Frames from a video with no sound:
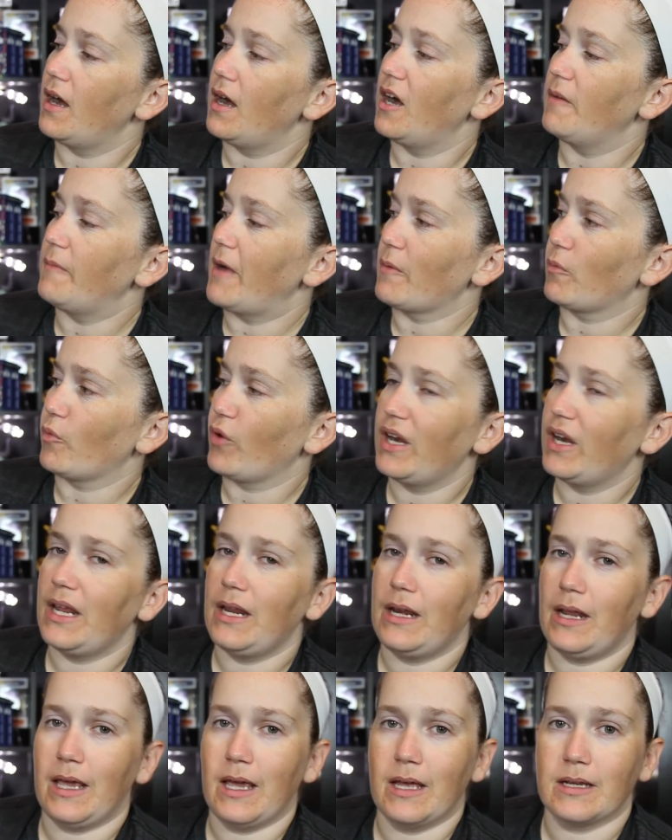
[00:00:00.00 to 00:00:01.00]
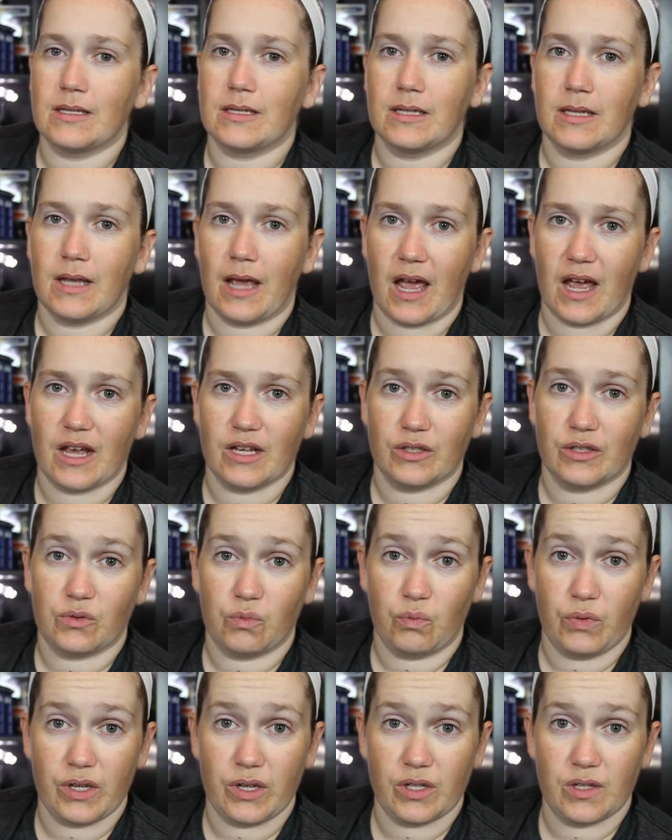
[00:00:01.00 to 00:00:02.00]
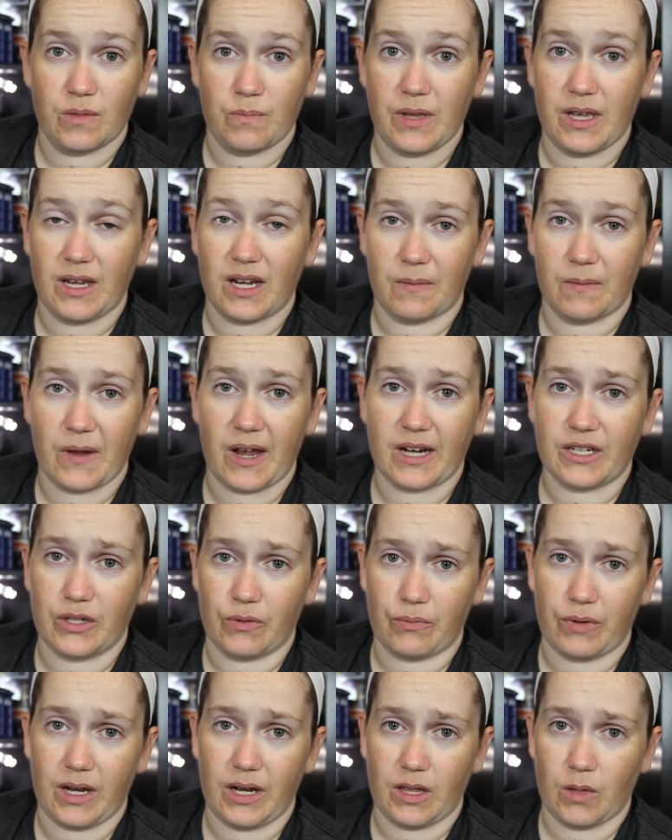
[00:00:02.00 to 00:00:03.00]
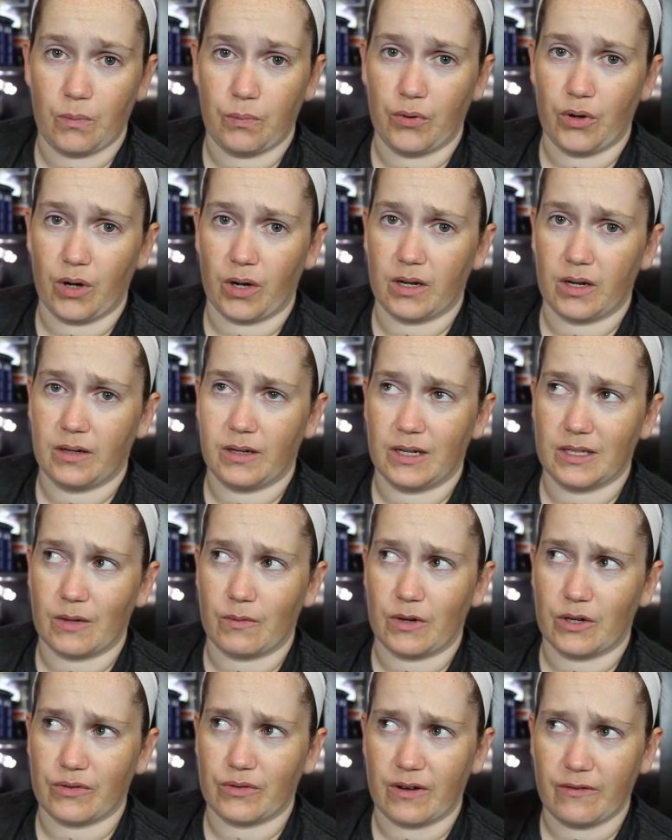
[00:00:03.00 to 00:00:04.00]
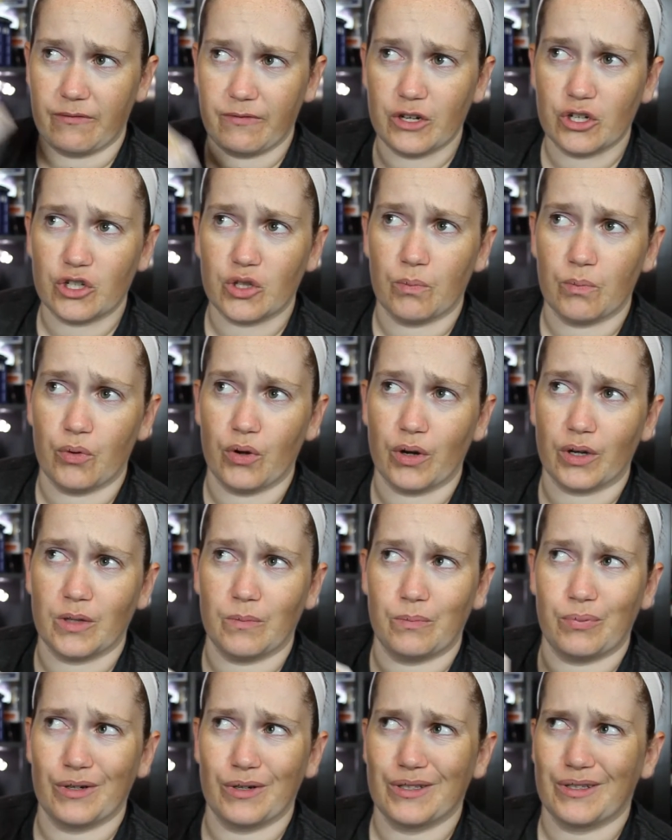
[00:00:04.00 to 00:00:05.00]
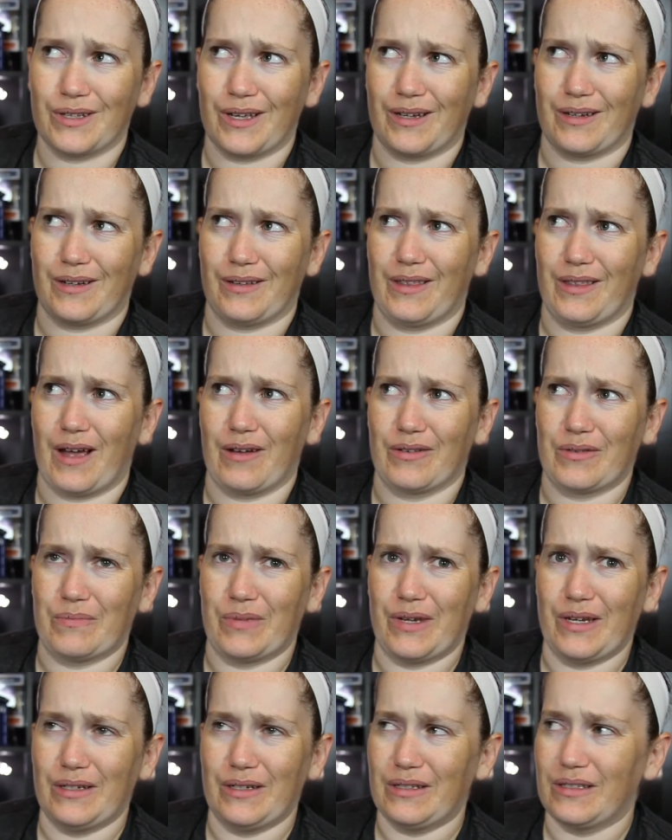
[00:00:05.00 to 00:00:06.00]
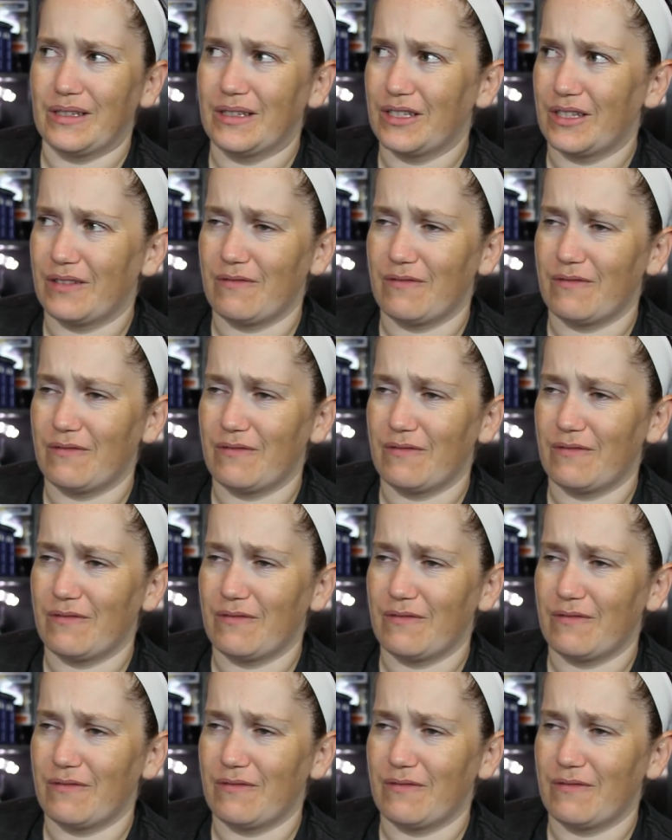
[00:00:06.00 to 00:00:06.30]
I'm reading it as we speak. I'm actually reading the book, because I want to try and finish the book. The book's like 1,000 pages.